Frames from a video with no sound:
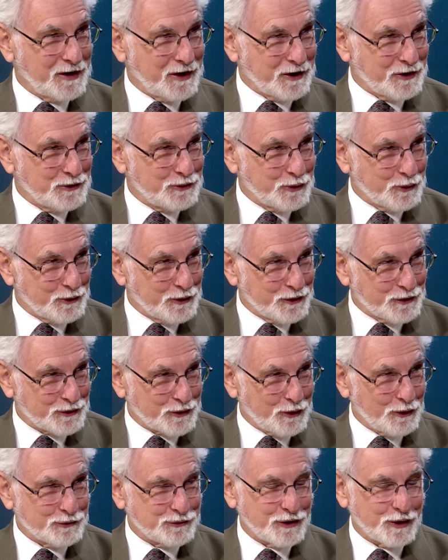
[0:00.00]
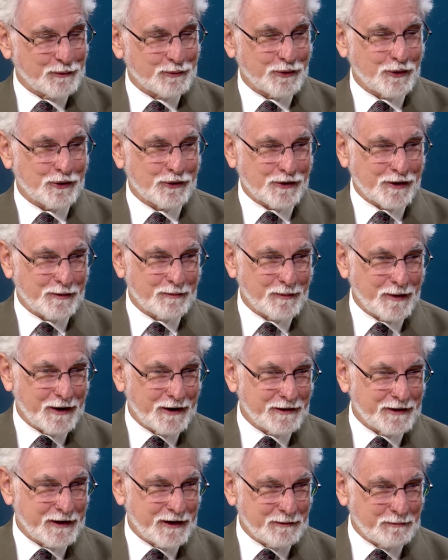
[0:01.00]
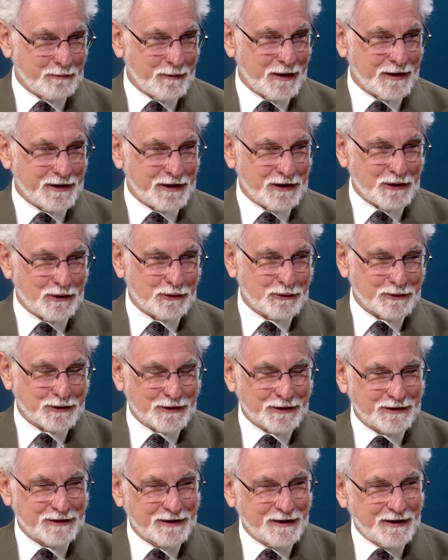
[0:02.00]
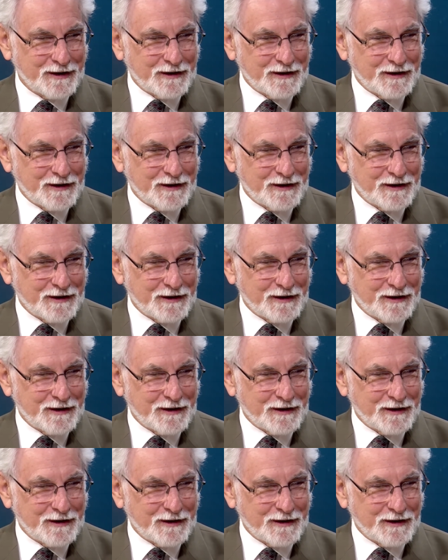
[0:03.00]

into this coaching program by the owner.